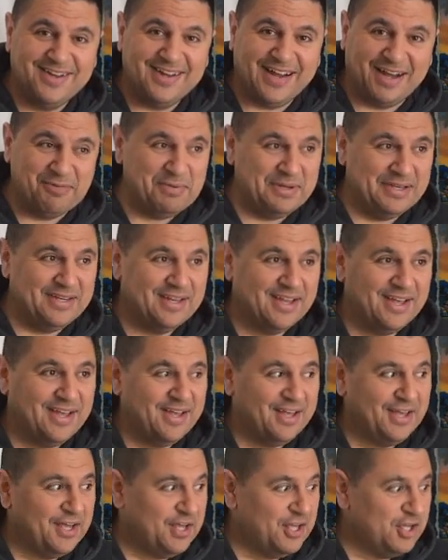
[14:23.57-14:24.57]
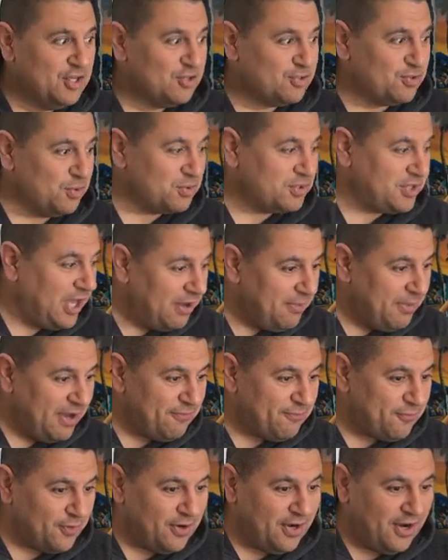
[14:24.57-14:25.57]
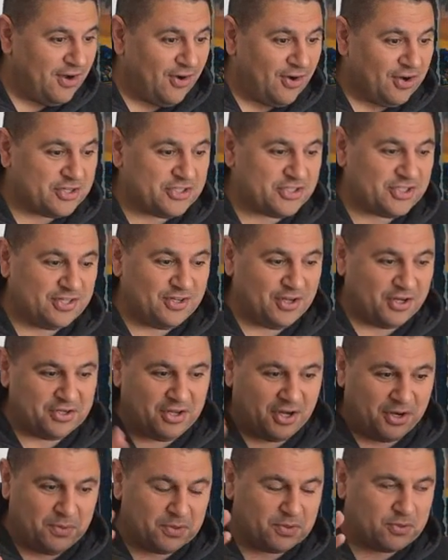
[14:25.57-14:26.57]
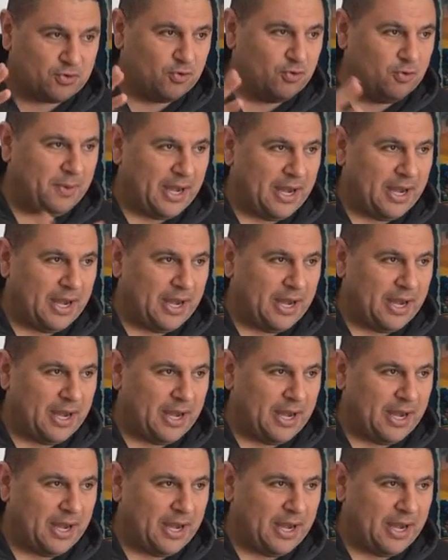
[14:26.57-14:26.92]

I mean, so it came out for auction on our group.